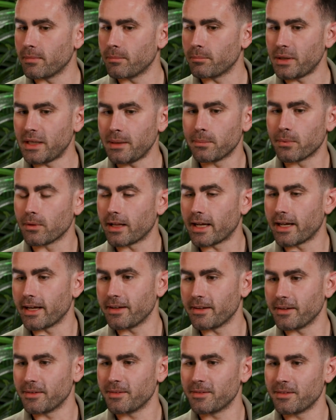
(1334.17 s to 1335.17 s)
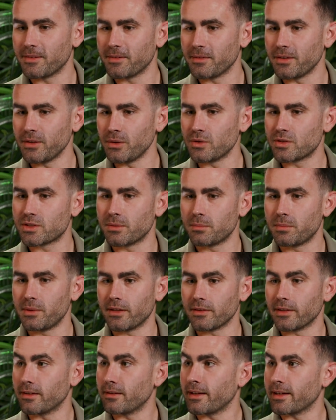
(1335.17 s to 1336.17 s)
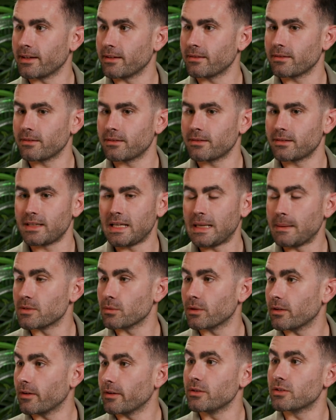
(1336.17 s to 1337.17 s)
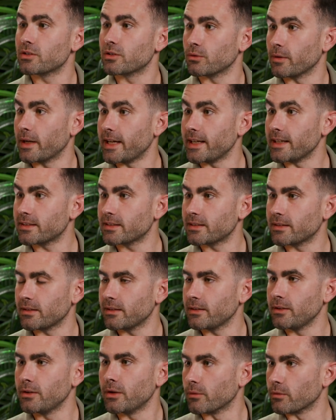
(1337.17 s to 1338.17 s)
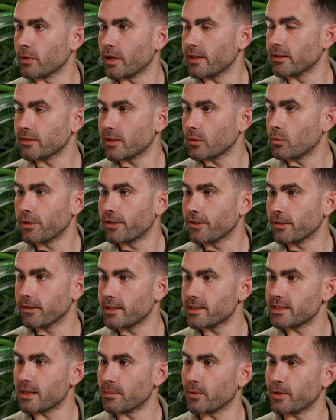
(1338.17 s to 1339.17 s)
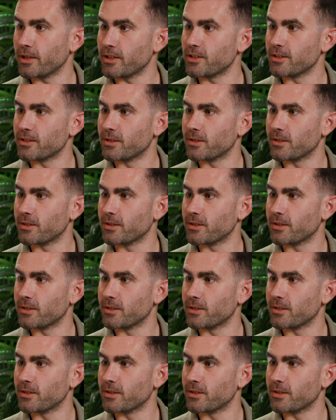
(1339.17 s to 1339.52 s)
people I used to be on the like teams with, or I used to race, you know, in running, it's like 1 degree of separation.